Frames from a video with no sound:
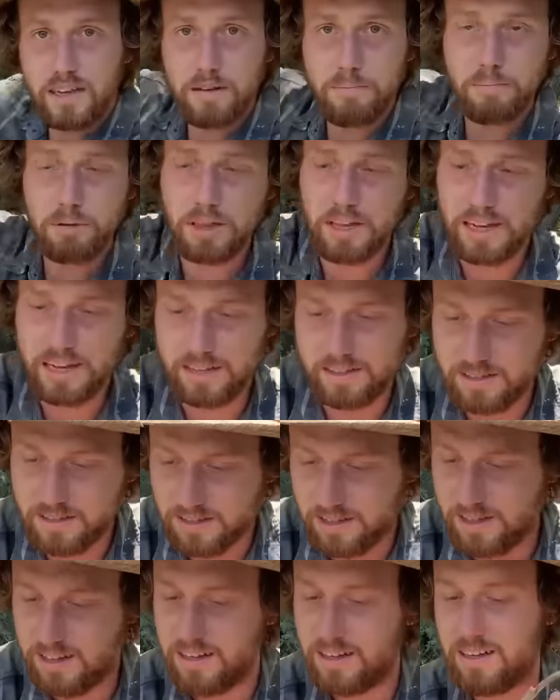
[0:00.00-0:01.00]
and
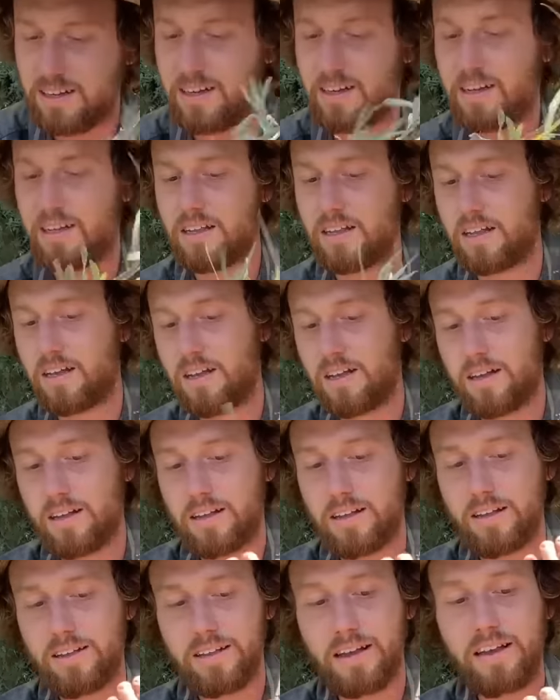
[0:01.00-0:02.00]
plants
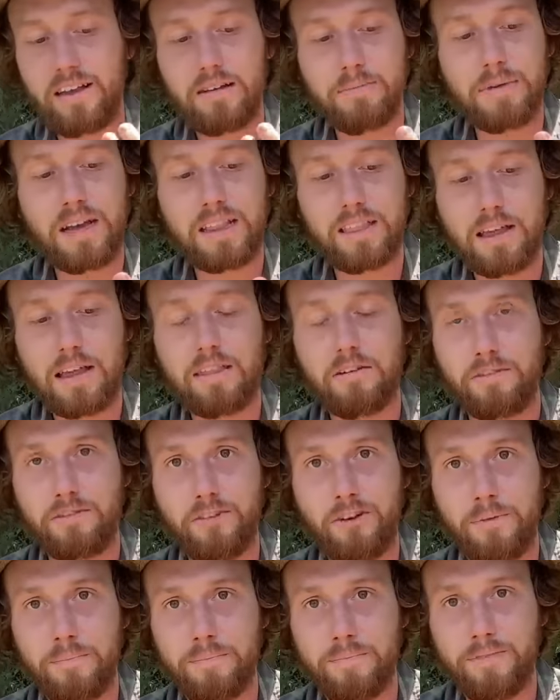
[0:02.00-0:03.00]
that you can make leather
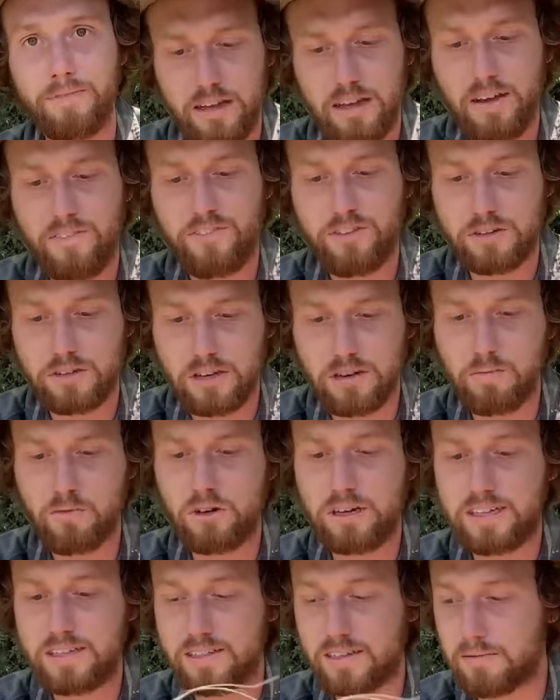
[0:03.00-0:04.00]
from. Yet for some
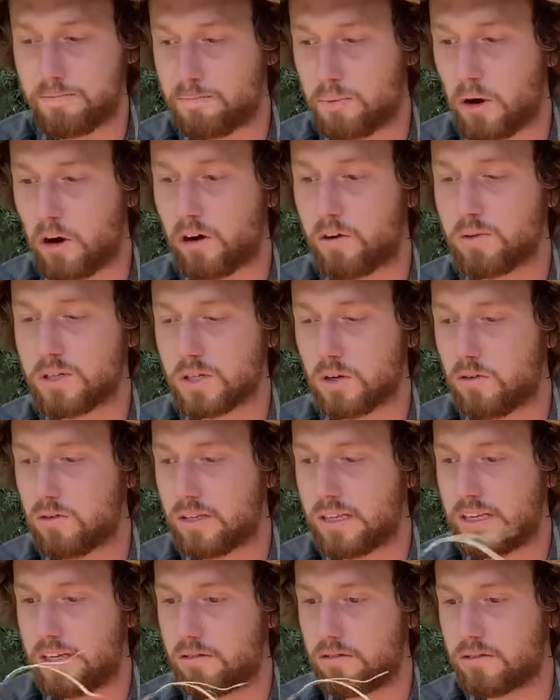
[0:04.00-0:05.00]
reason, bark was
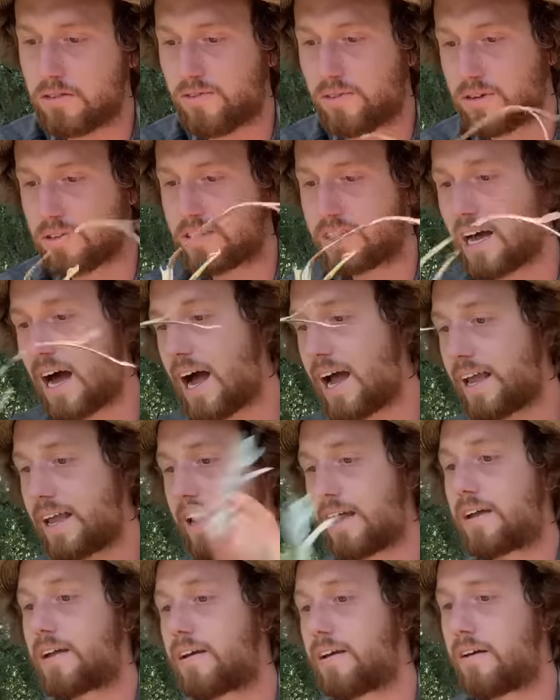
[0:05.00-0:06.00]
only used for
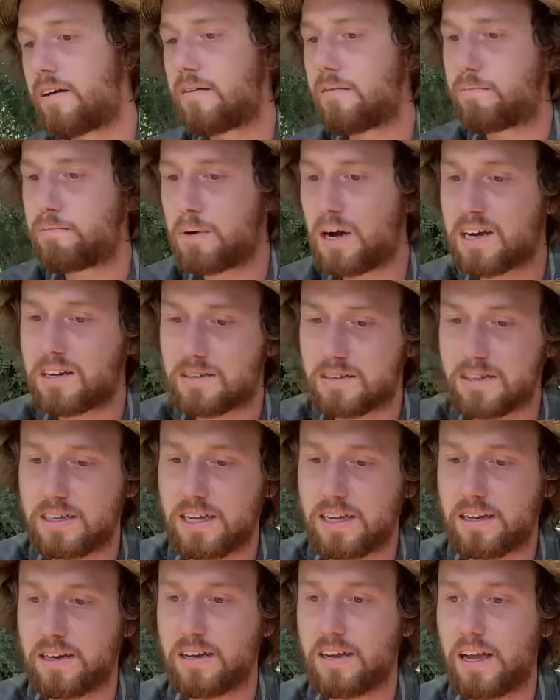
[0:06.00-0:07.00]
dyeing
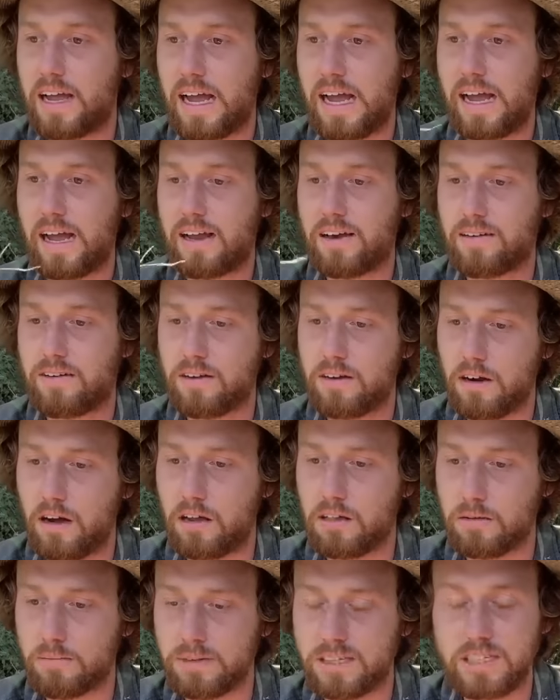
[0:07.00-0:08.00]
buckskin and
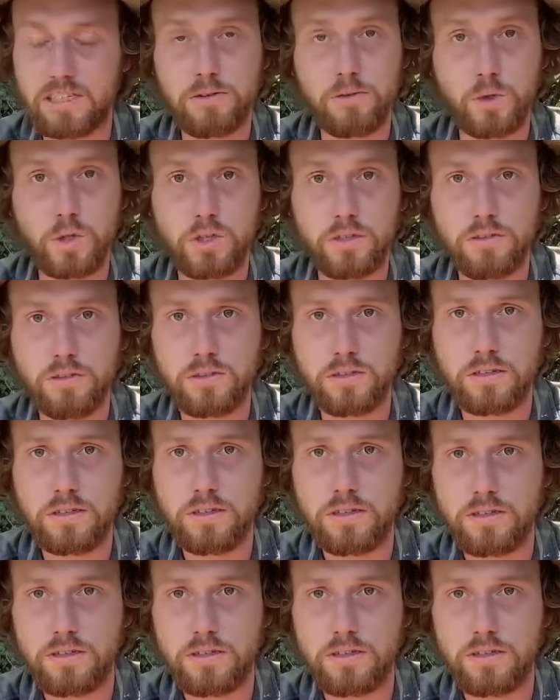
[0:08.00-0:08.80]
other materials,